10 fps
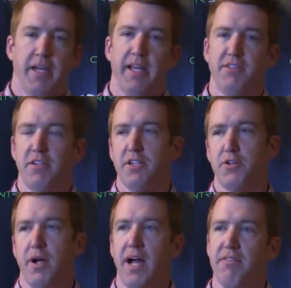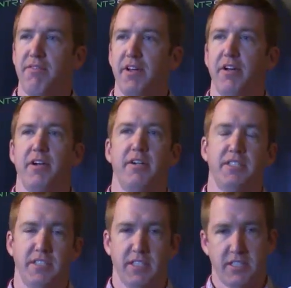Is it a drive failure?
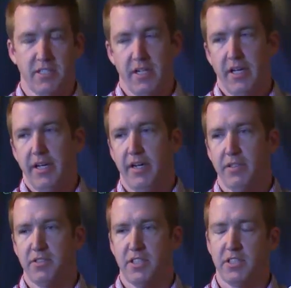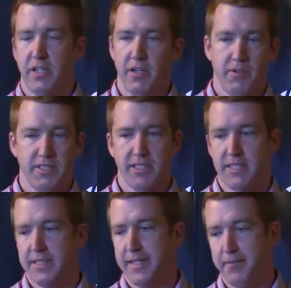Is it, you know, such, an, you know, is
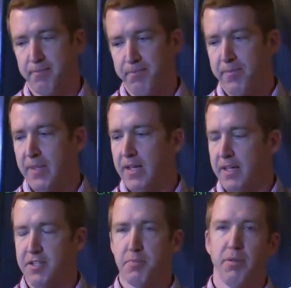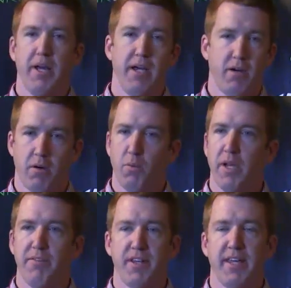it um, a display or, or
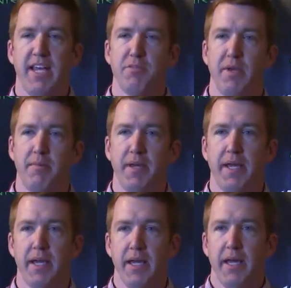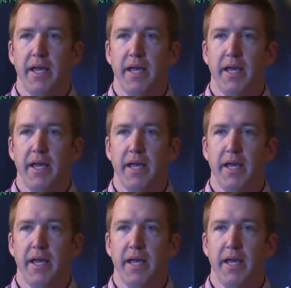whatever the case may be?